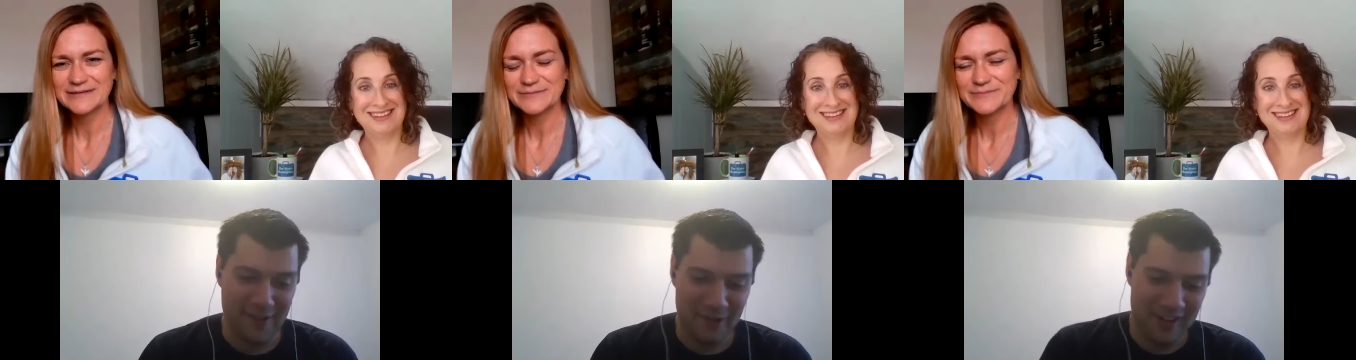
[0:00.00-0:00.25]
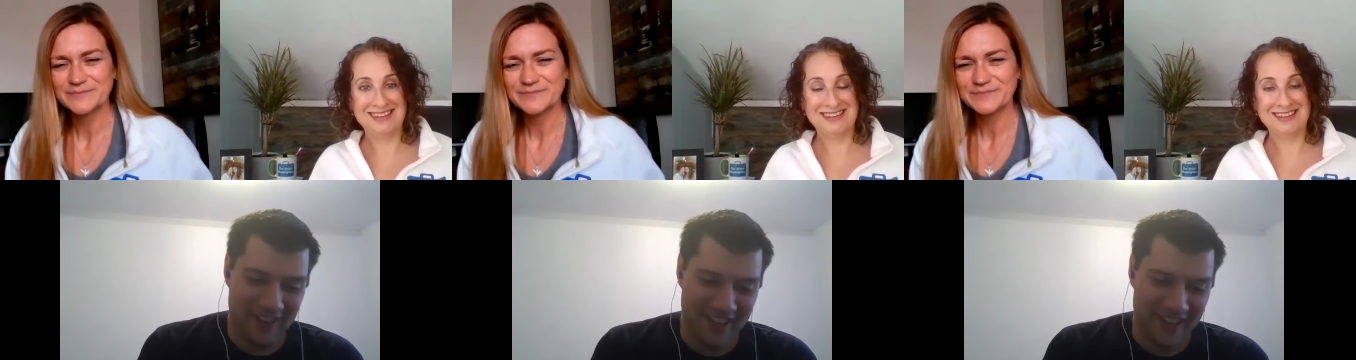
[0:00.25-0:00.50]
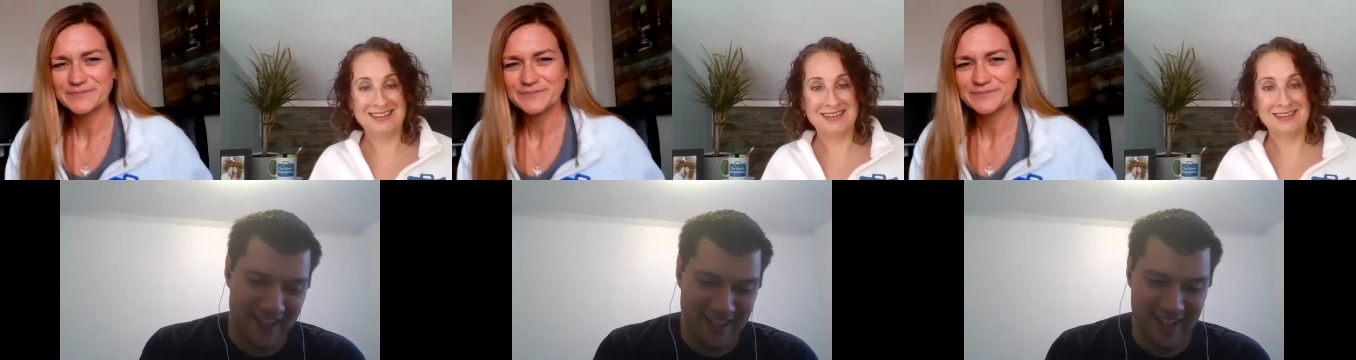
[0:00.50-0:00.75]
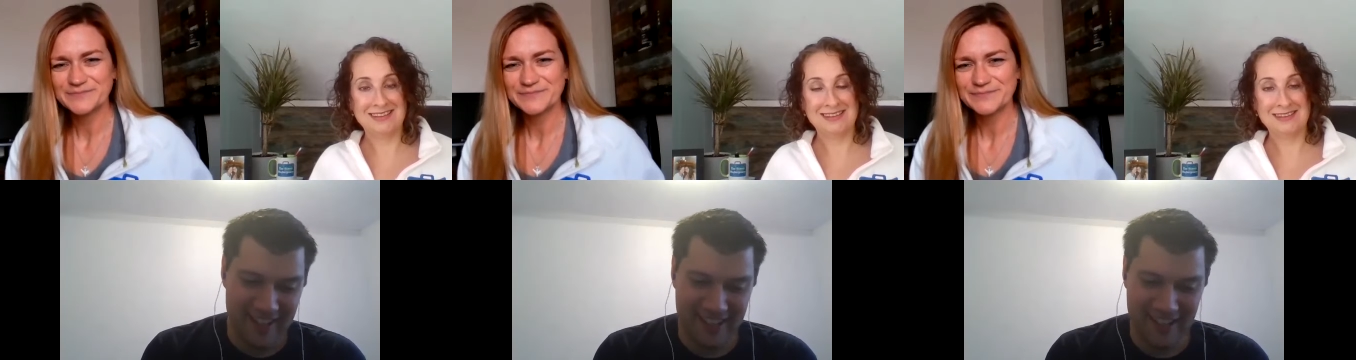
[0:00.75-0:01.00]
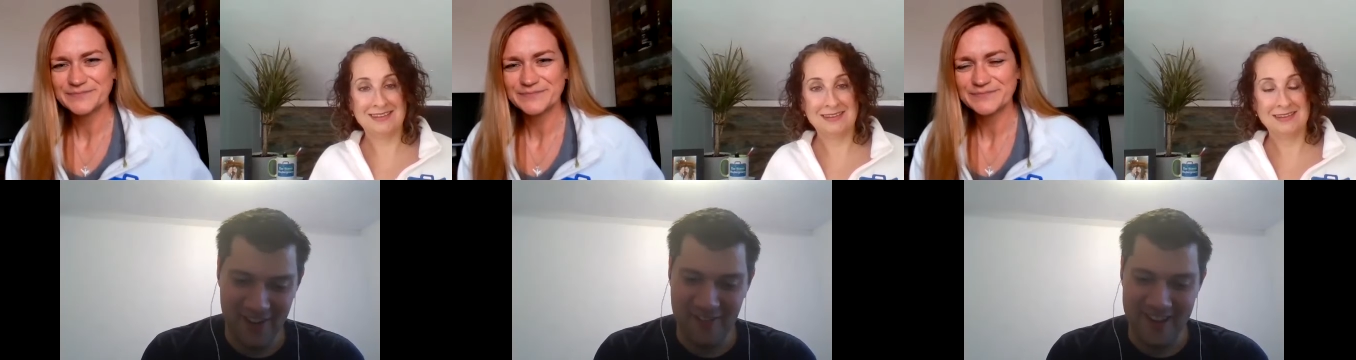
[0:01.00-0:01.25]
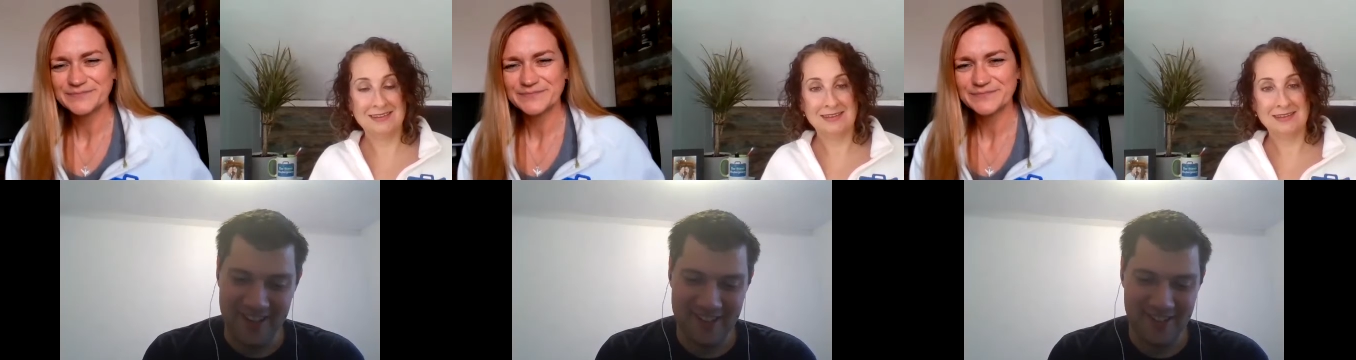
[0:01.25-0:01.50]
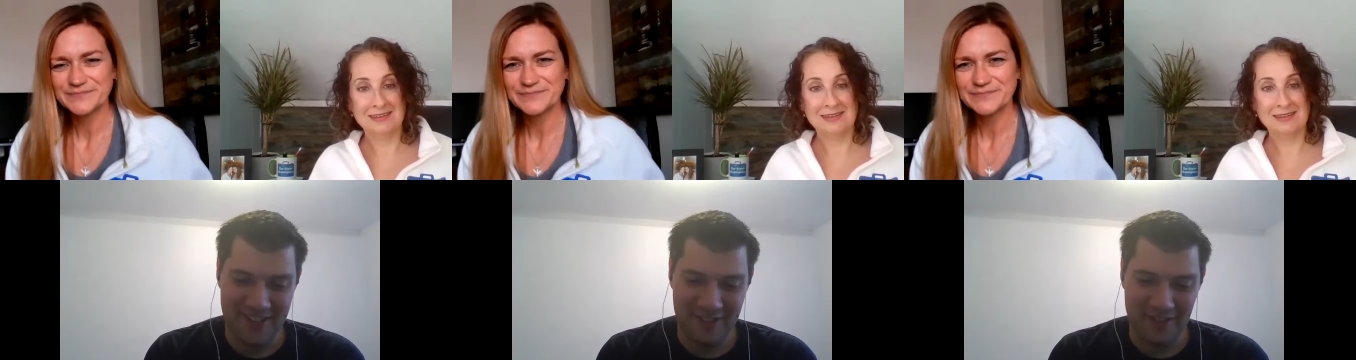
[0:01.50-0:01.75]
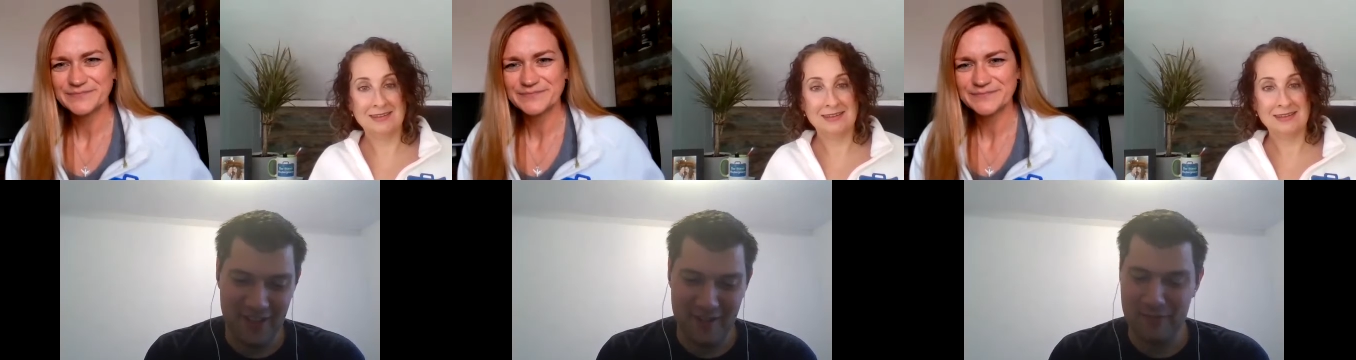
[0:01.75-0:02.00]
Speaker 1: I'm one of the uh, co-founders of uh,
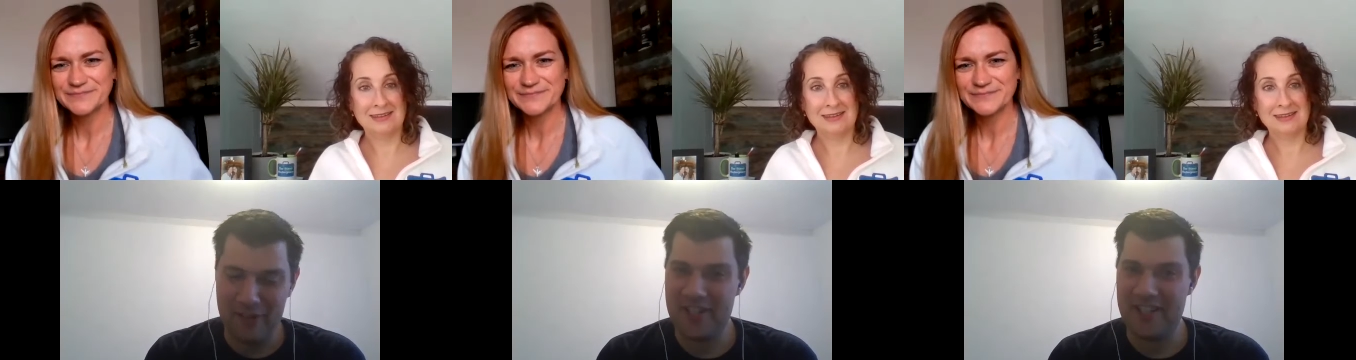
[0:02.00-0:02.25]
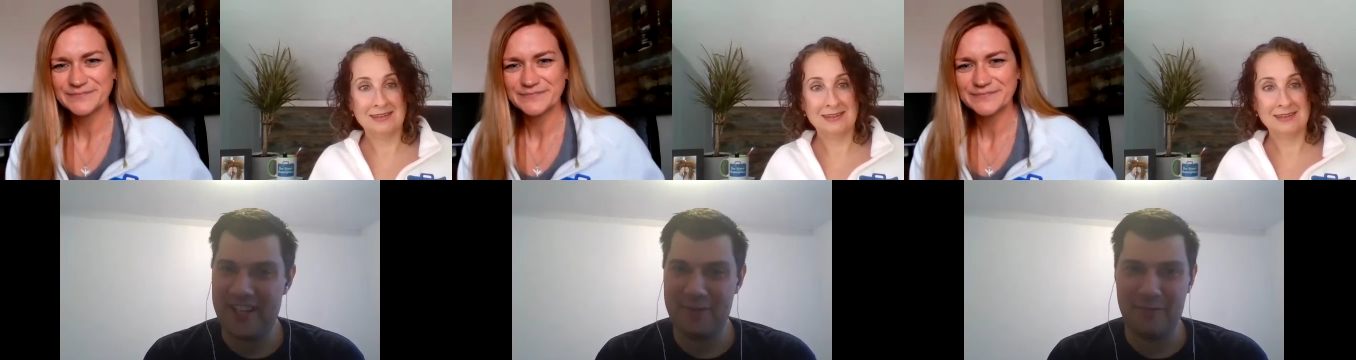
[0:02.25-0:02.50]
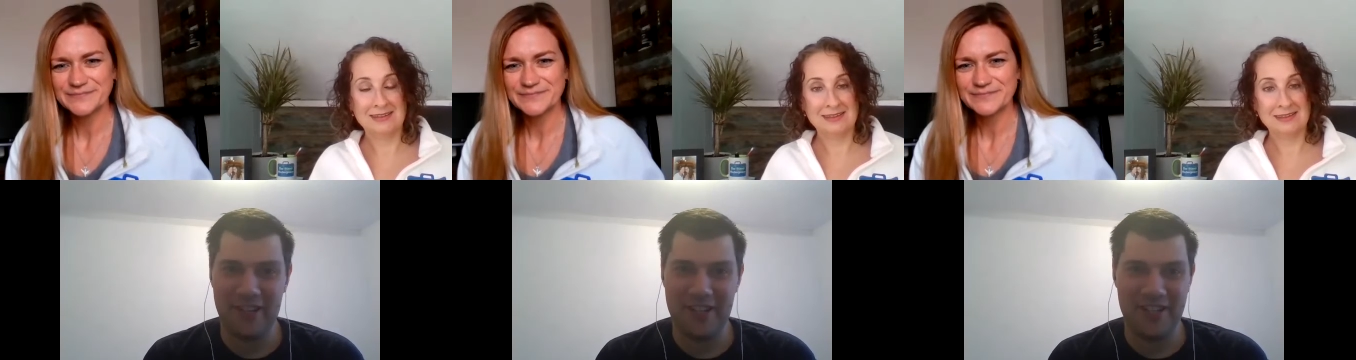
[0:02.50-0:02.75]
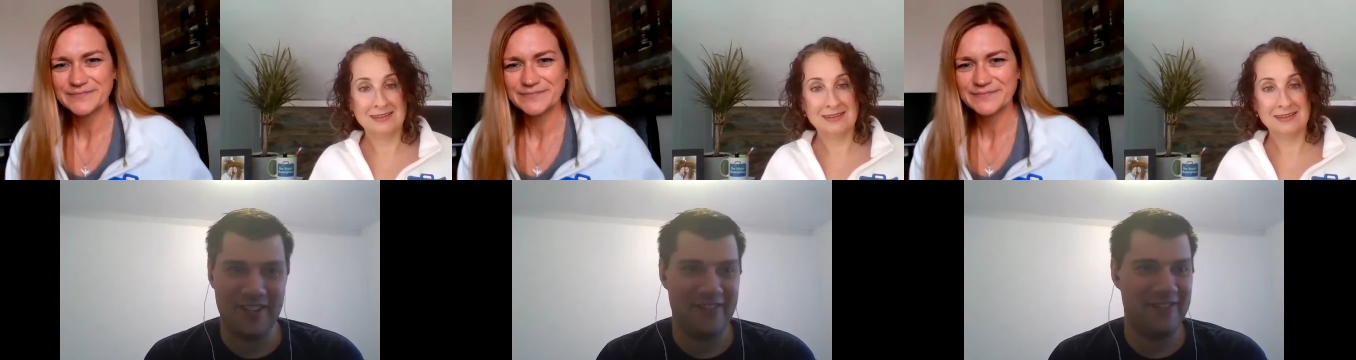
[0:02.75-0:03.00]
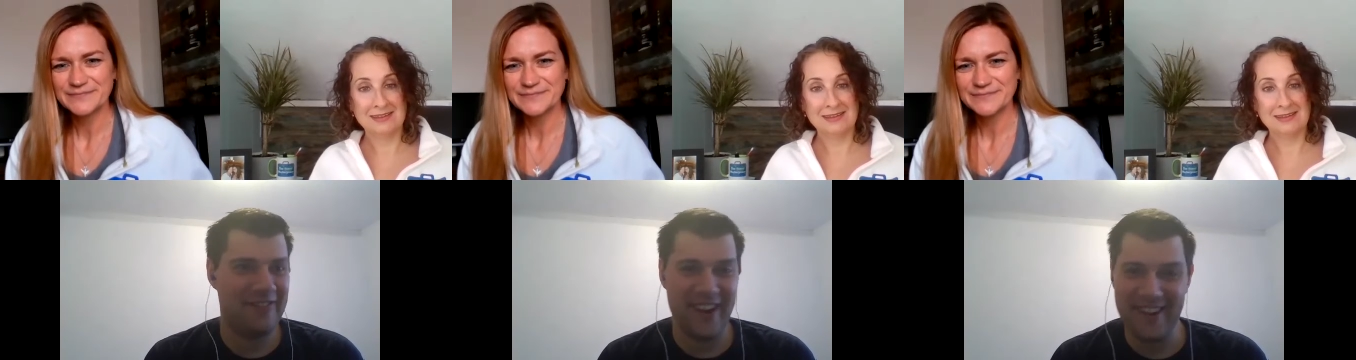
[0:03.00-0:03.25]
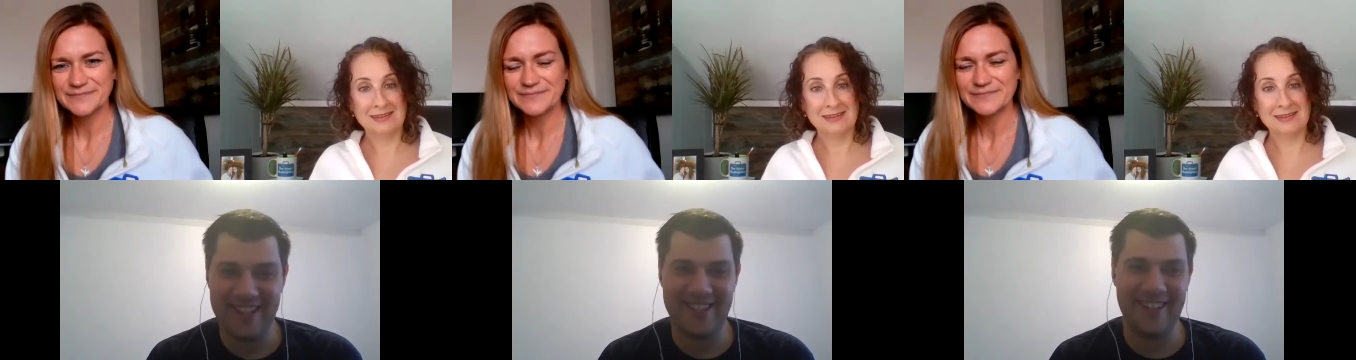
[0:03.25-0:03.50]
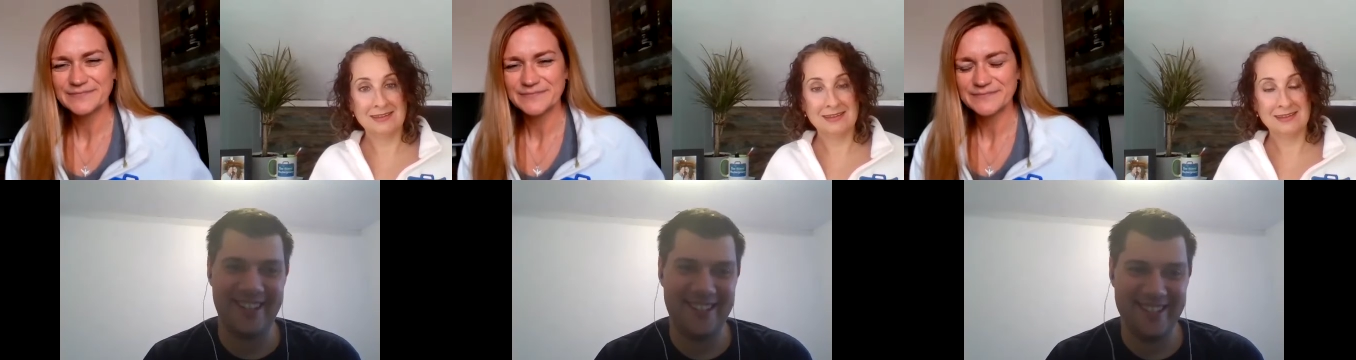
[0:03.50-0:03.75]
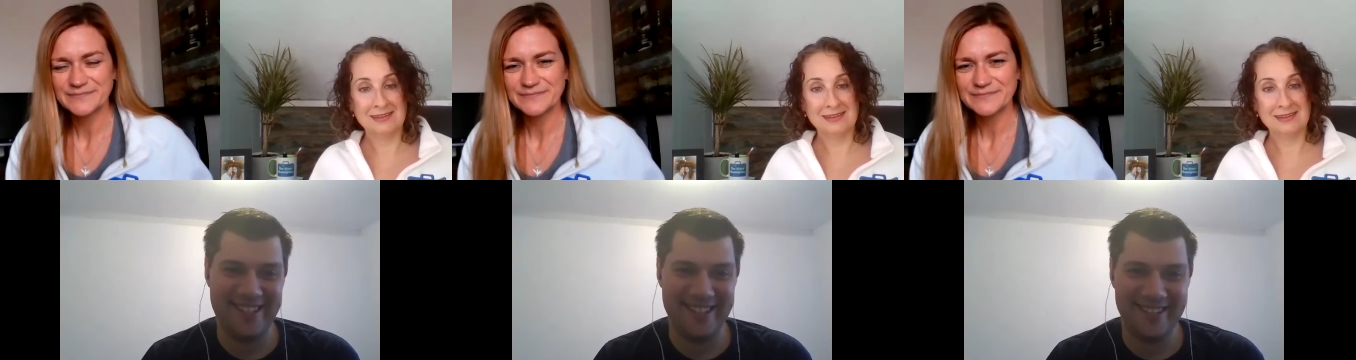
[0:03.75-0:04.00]
Project Expedition. Very excited
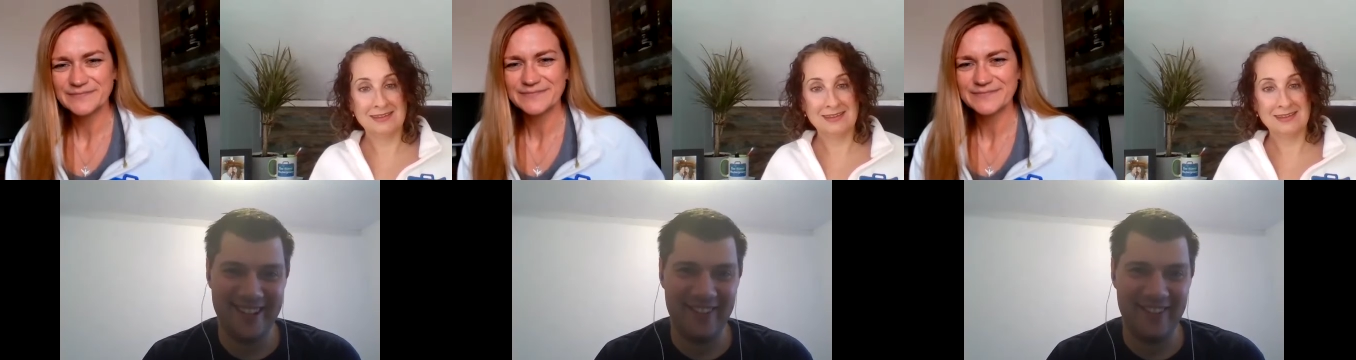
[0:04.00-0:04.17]
to uh, be